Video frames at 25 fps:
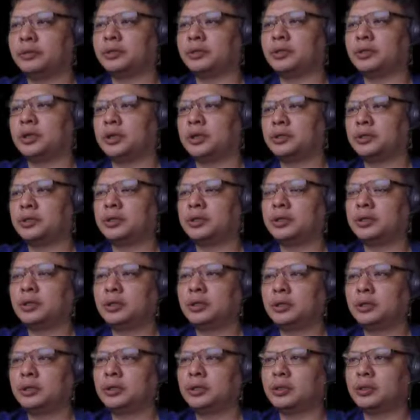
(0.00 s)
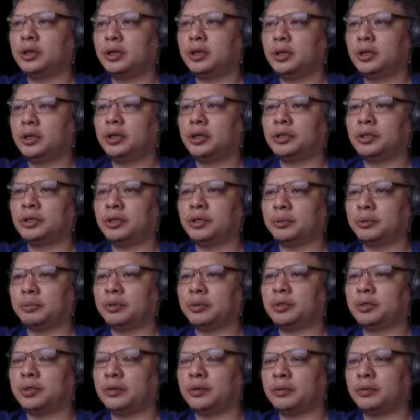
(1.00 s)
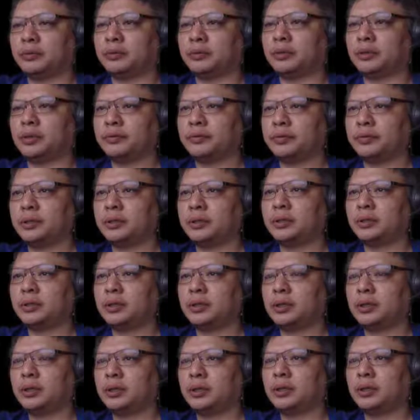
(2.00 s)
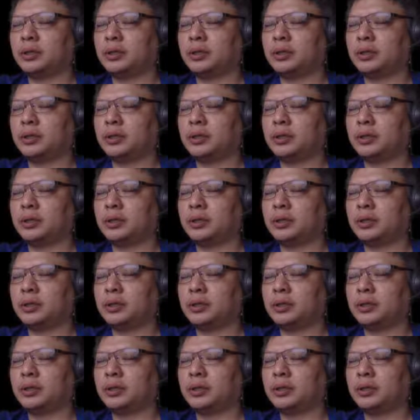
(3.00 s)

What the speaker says: discussion, h8 plus 7 was given,